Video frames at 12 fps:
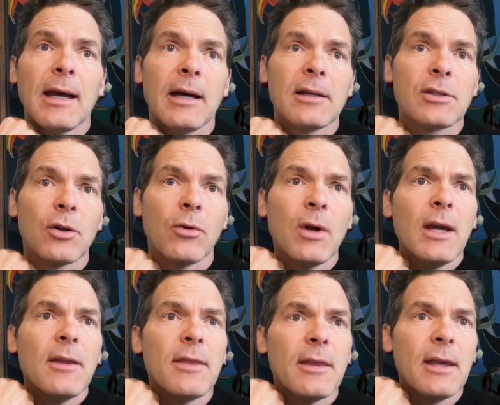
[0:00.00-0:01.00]
So
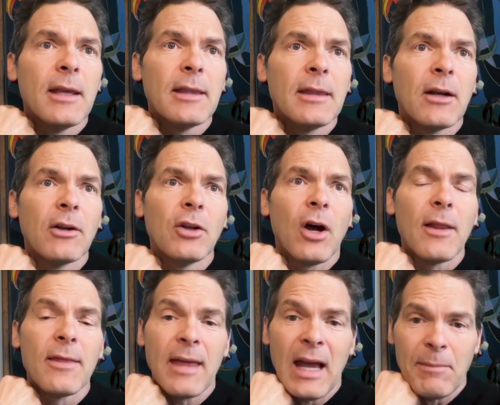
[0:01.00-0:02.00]
they're
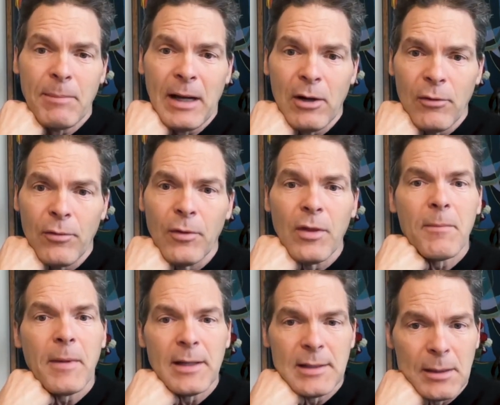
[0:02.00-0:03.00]
not that powerful. They
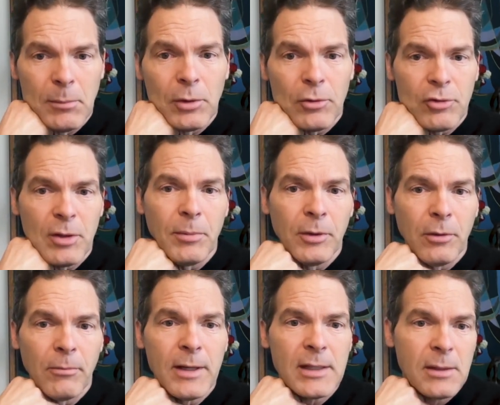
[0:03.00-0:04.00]
might double or triple your
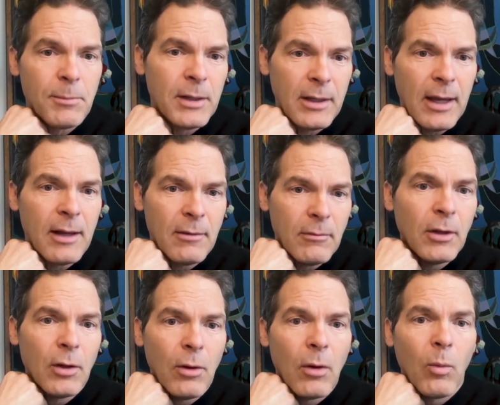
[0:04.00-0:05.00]
risk, but again,
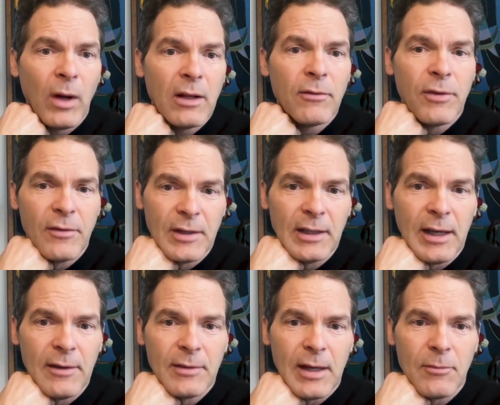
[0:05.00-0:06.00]
a 1 in 50
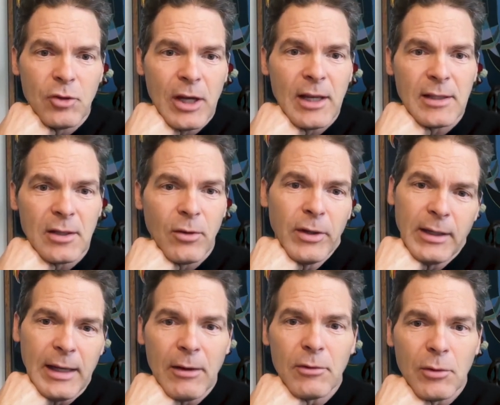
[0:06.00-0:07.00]
lifetime chance going
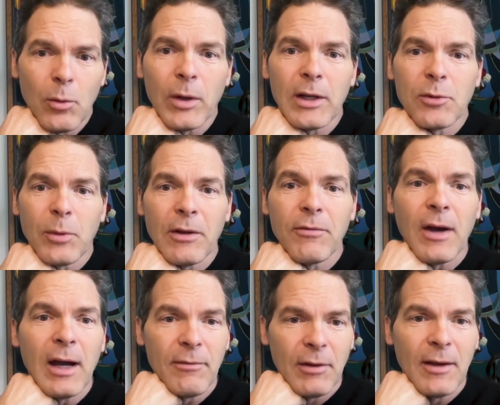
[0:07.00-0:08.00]
down to a 1 in
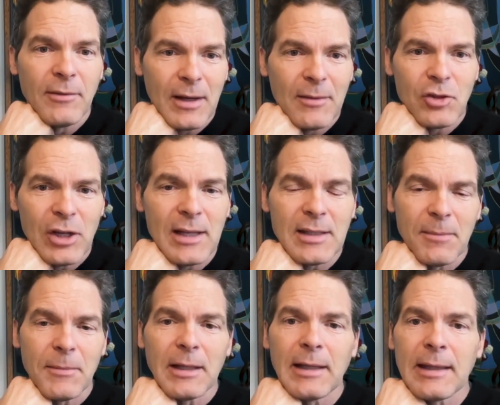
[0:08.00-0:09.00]
25 lifetime chance,
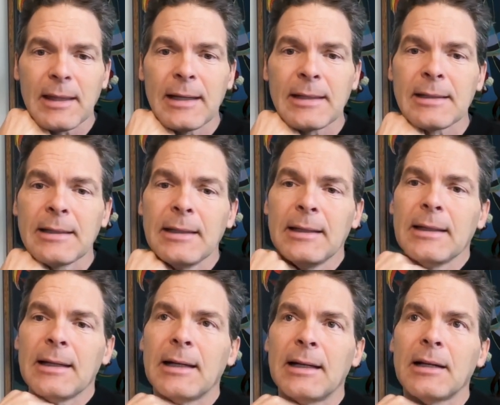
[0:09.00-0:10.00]
something like that.
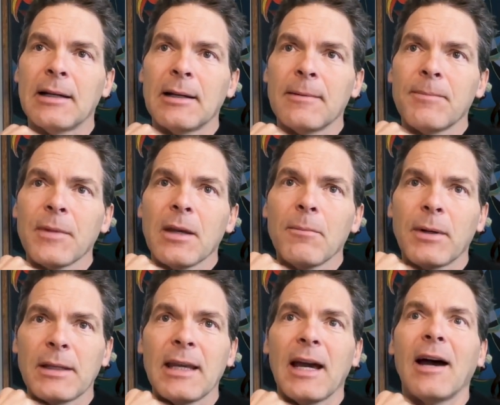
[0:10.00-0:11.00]

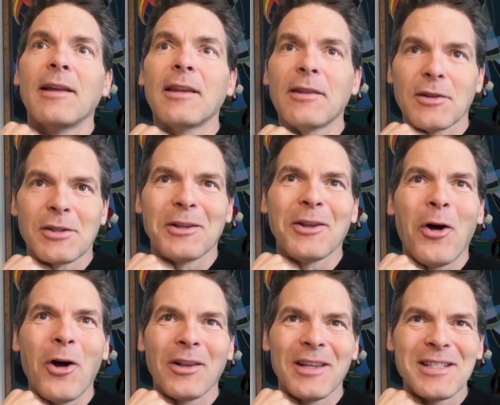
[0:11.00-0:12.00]
But yeah, and then there's a
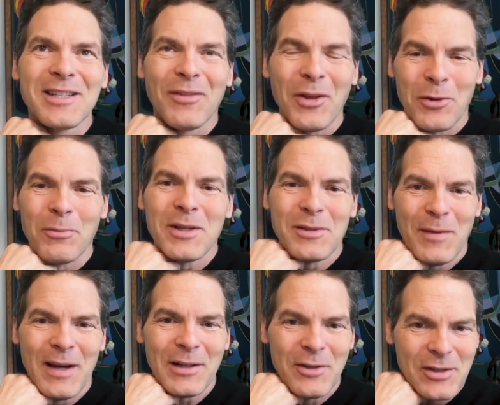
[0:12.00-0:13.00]
long list of other risk
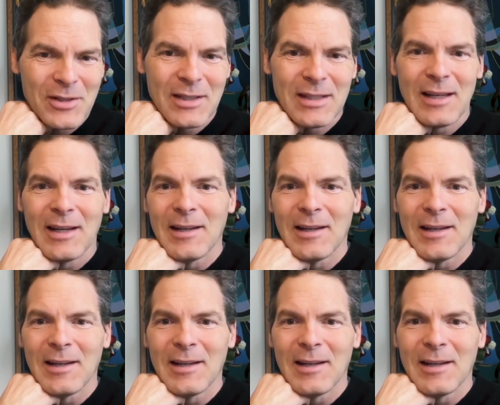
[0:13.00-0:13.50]
factors,